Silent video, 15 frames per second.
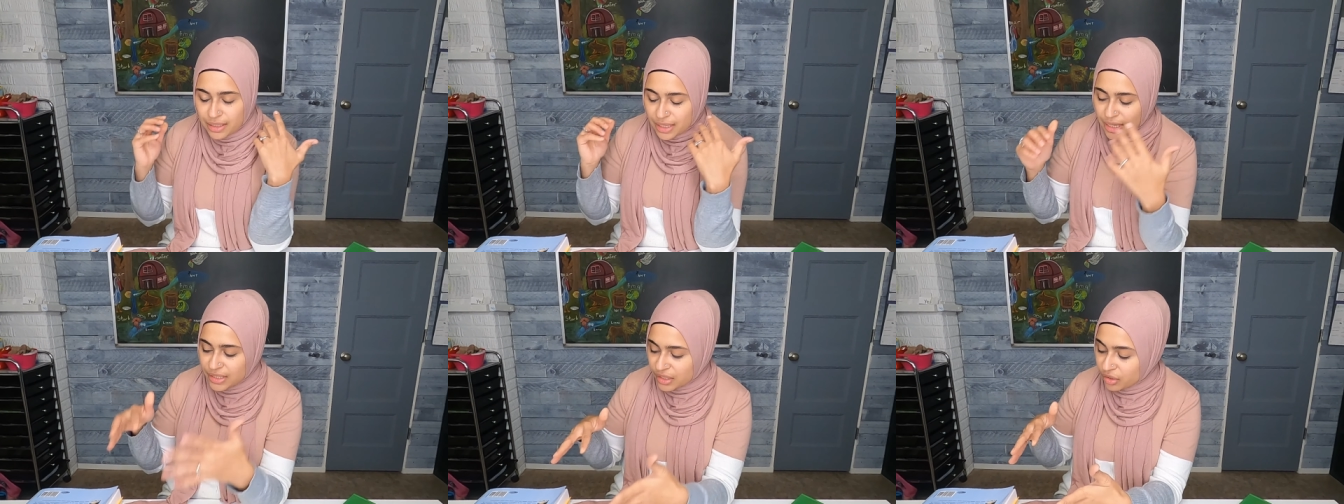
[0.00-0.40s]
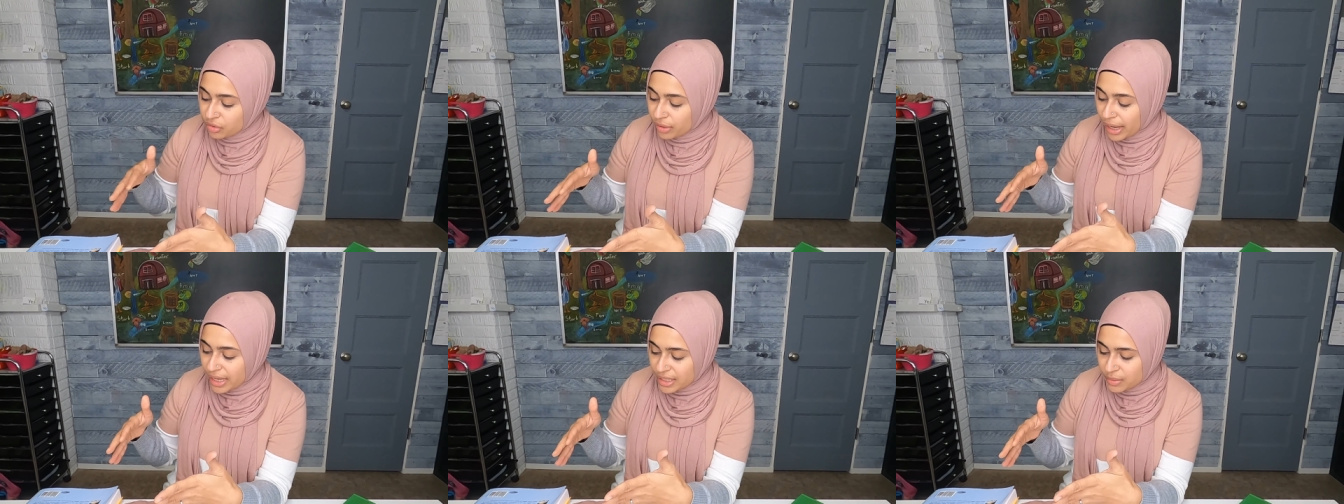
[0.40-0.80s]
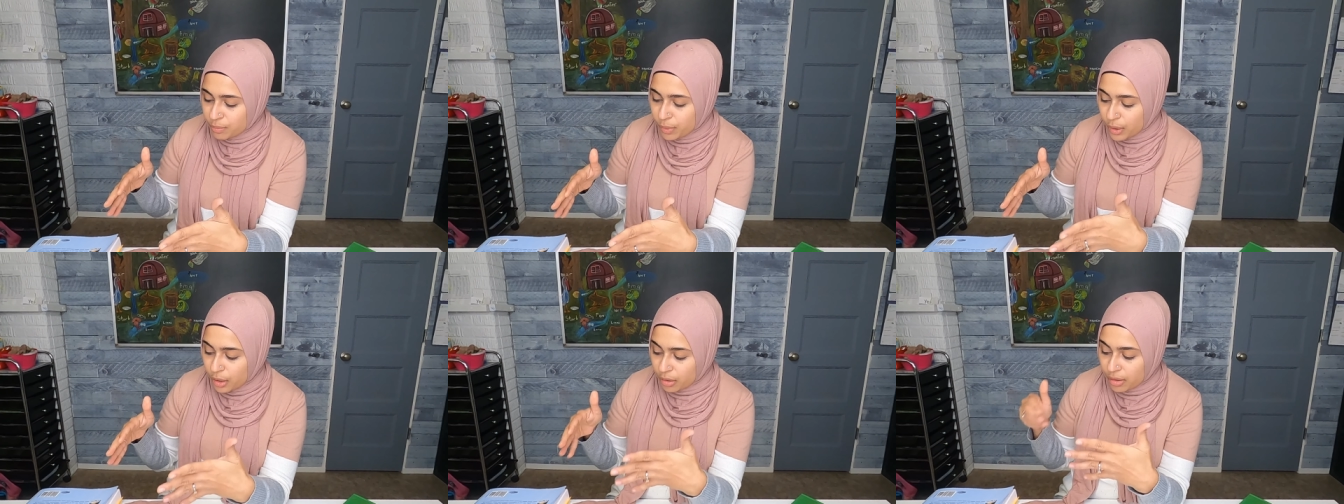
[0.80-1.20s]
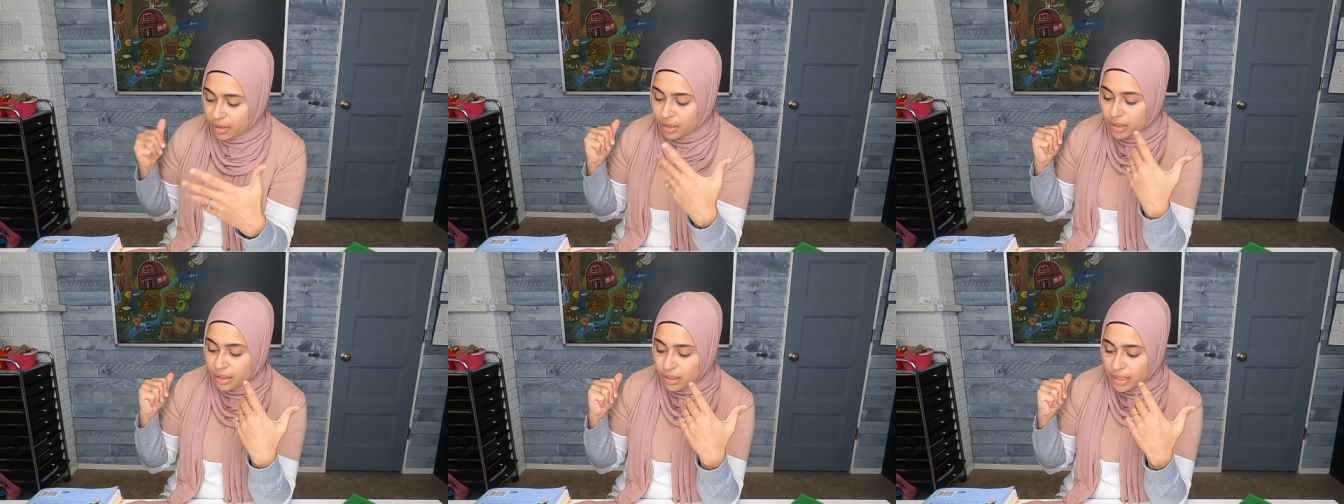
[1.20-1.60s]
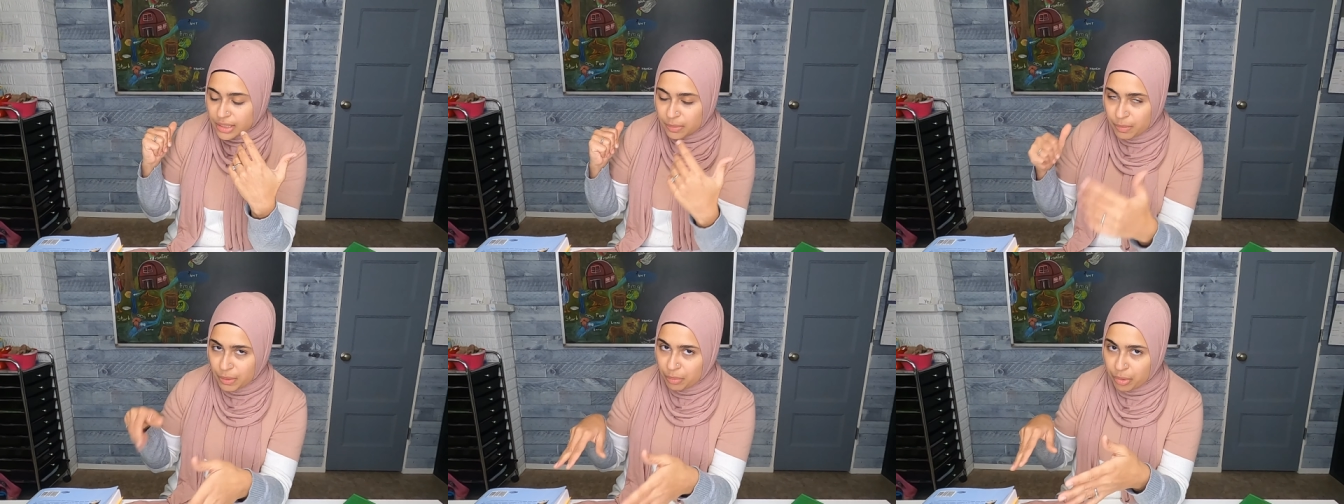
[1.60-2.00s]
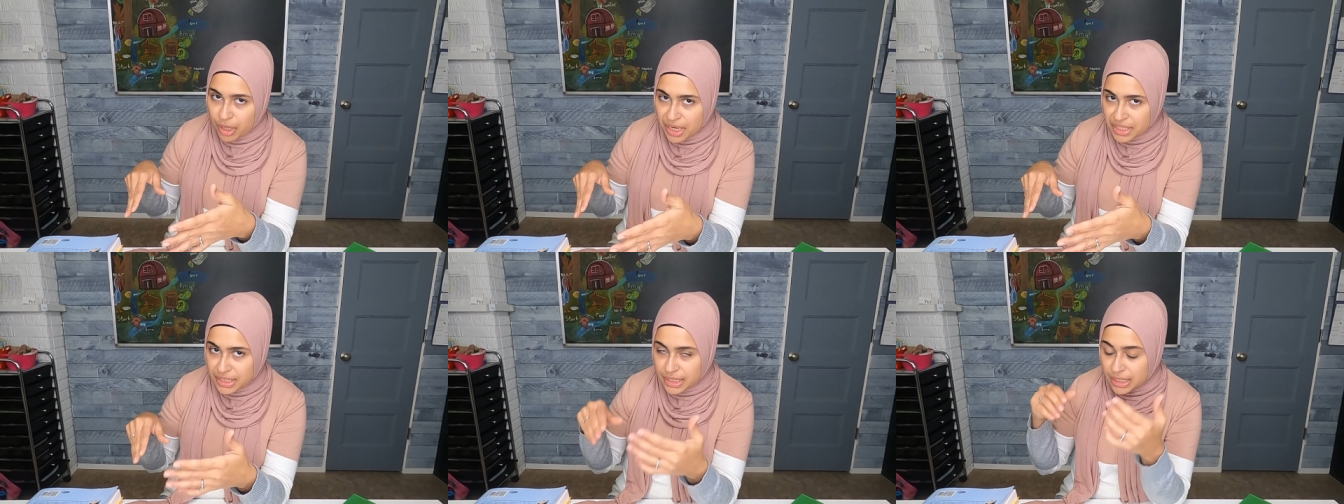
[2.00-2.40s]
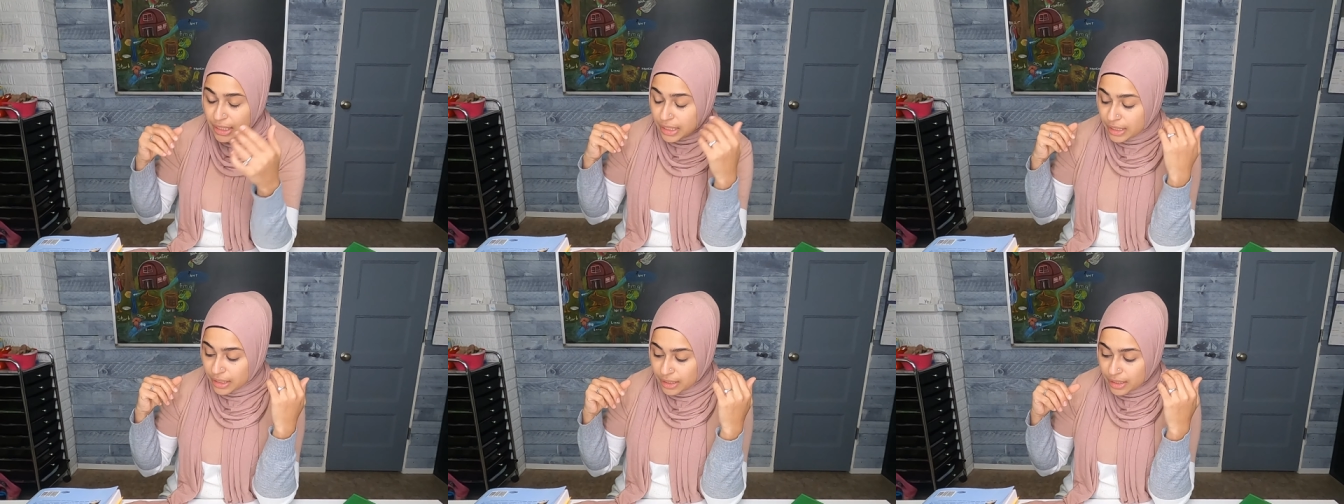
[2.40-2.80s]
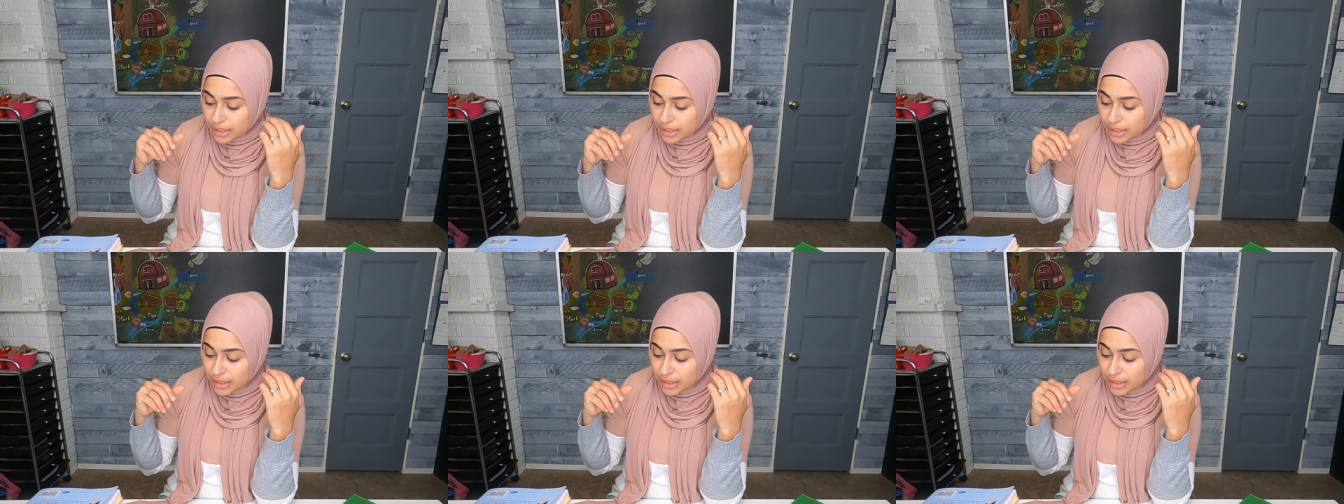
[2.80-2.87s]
It's a great book. It's a bit pricey.